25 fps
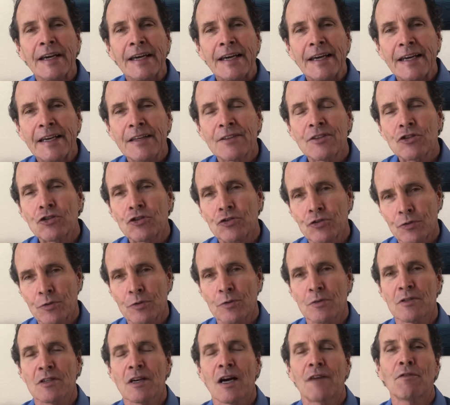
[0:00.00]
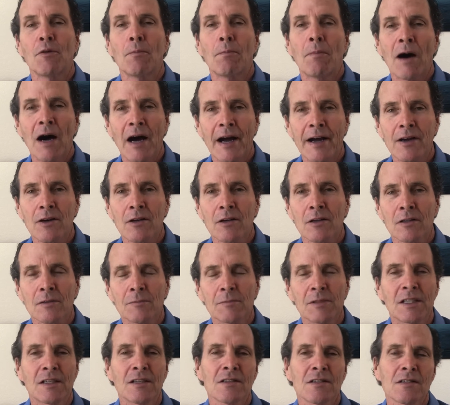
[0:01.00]
in the shoes of a buyer,
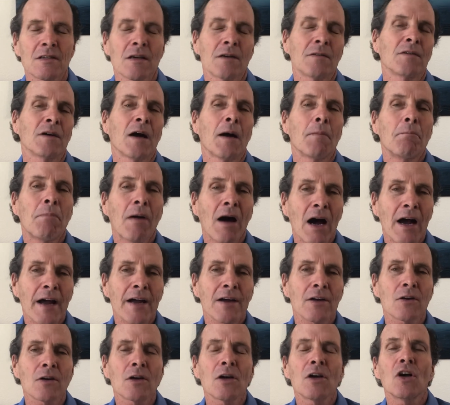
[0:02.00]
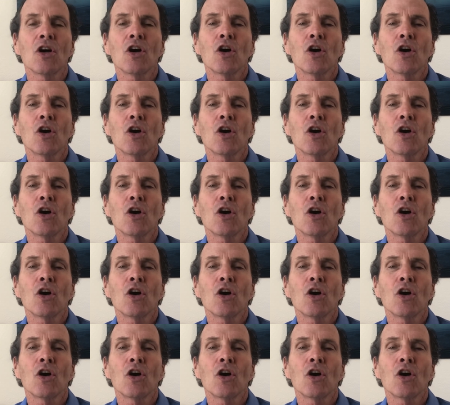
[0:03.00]
because a buyer,